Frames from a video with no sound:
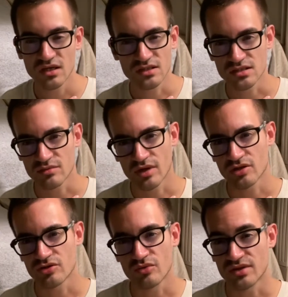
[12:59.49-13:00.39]
it doesn't bother
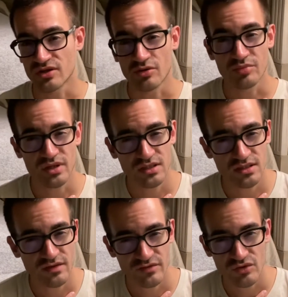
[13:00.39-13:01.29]
you what their opinion
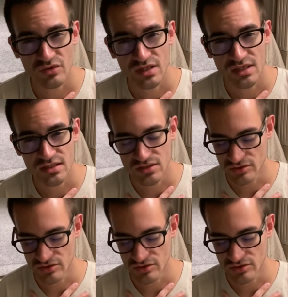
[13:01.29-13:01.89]
of you is,